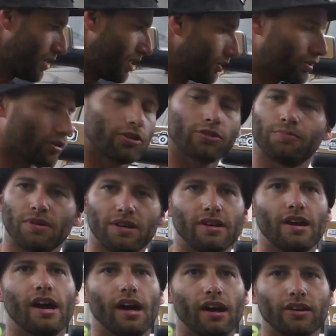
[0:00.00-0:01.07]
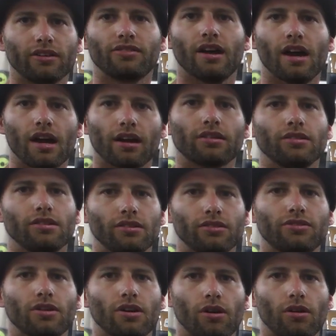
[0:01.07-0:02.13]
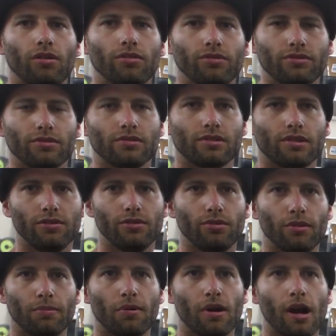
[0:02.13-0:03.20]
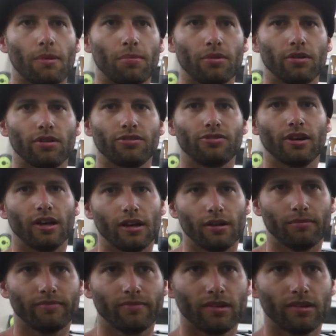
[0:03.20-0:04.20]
Spindles, but yeah, exactly. So, gonna do it proper this time.